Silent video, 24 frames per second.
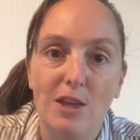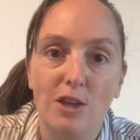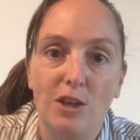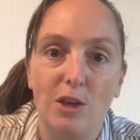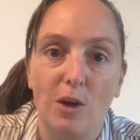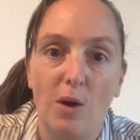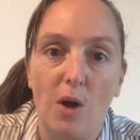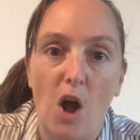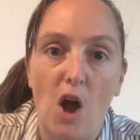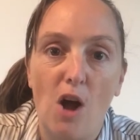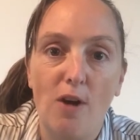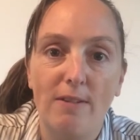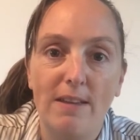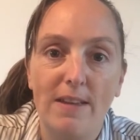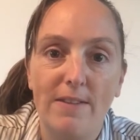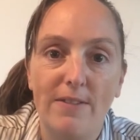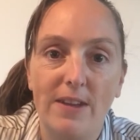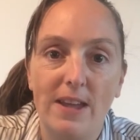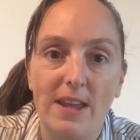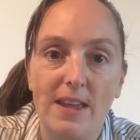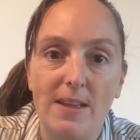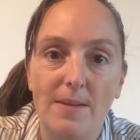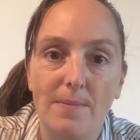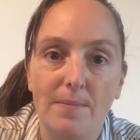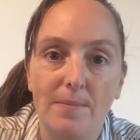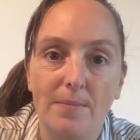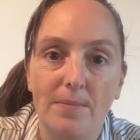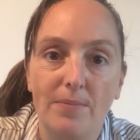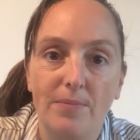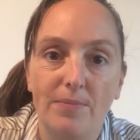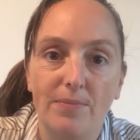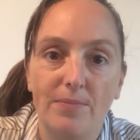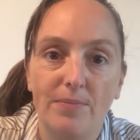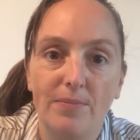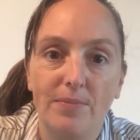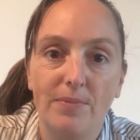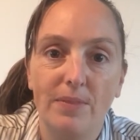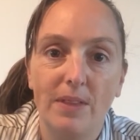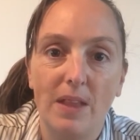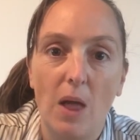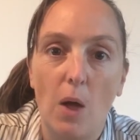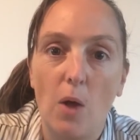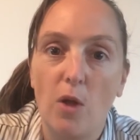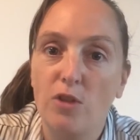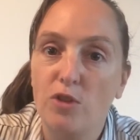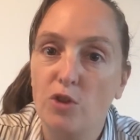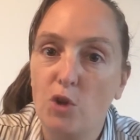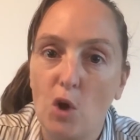So REV,
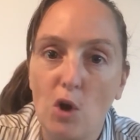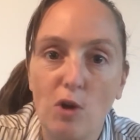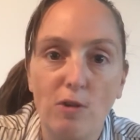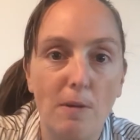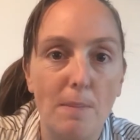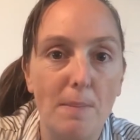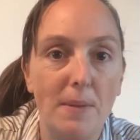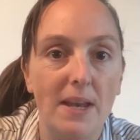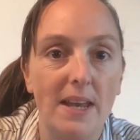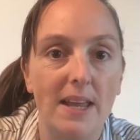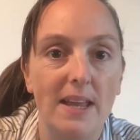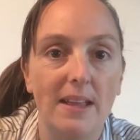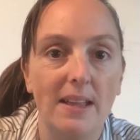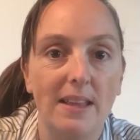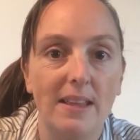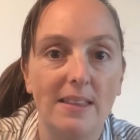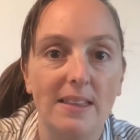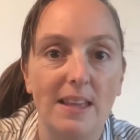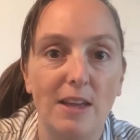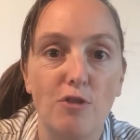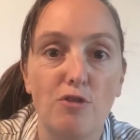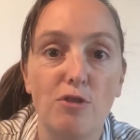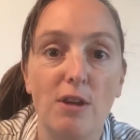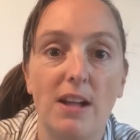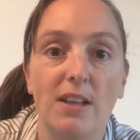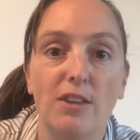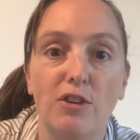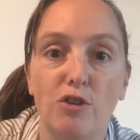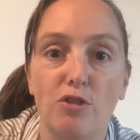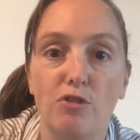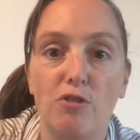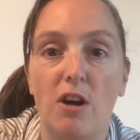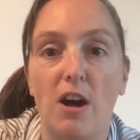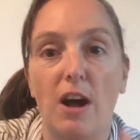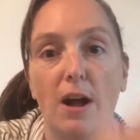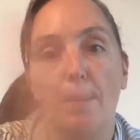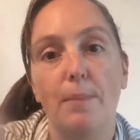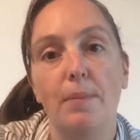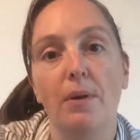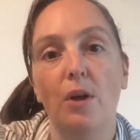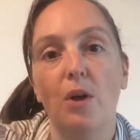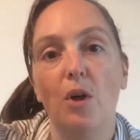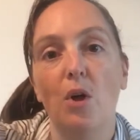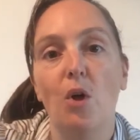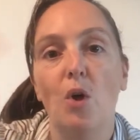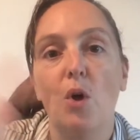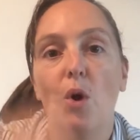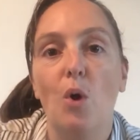dollar a minute, they transcribe
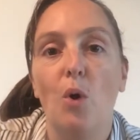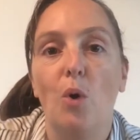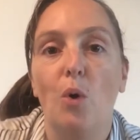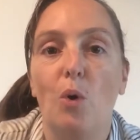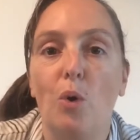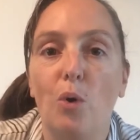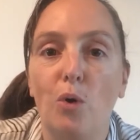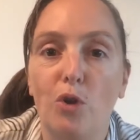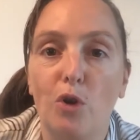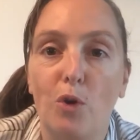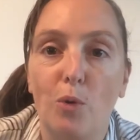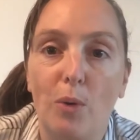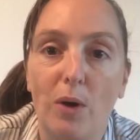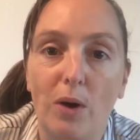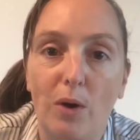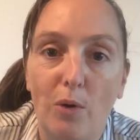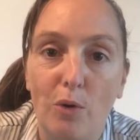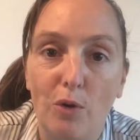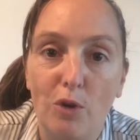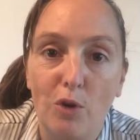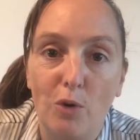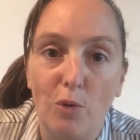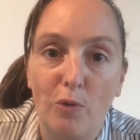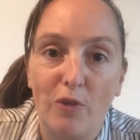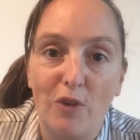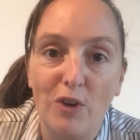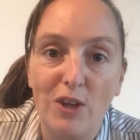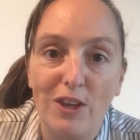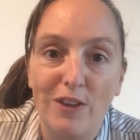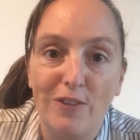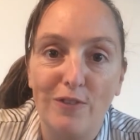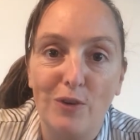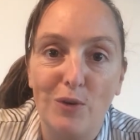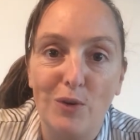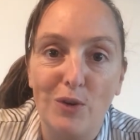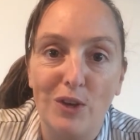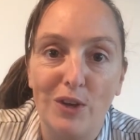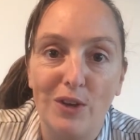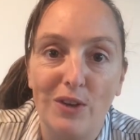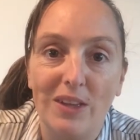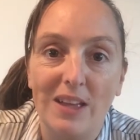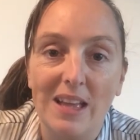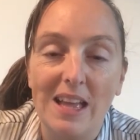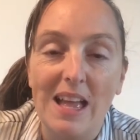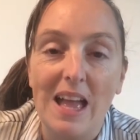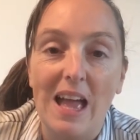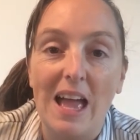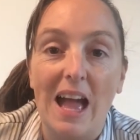all your all your voice for you,
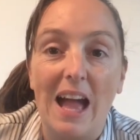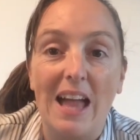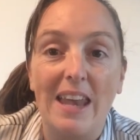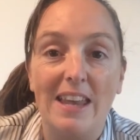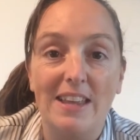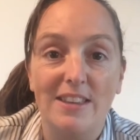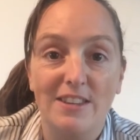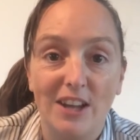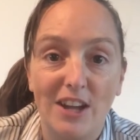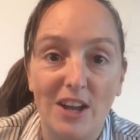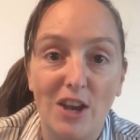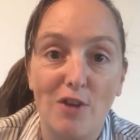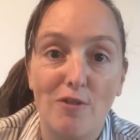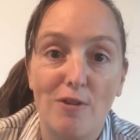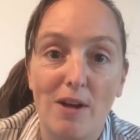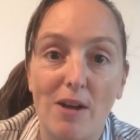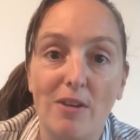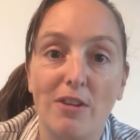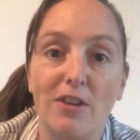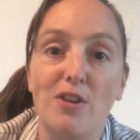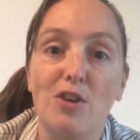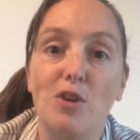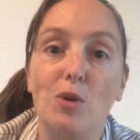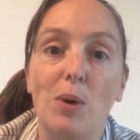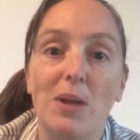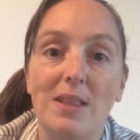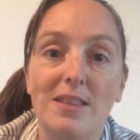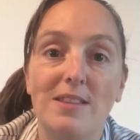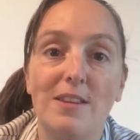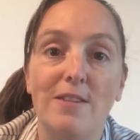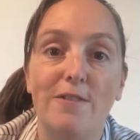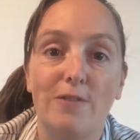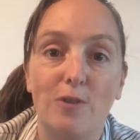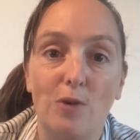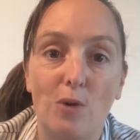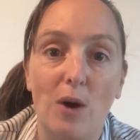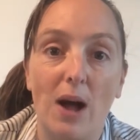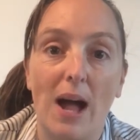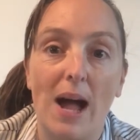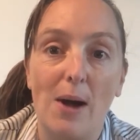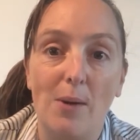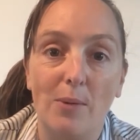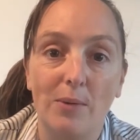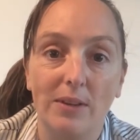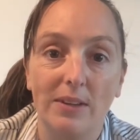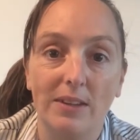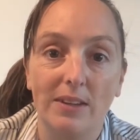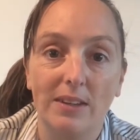and they turn it around in 24
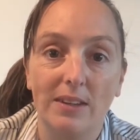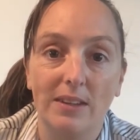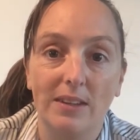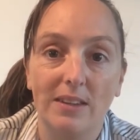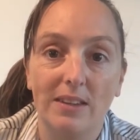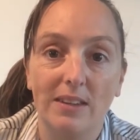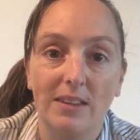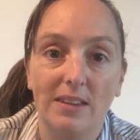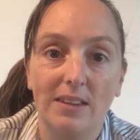hours.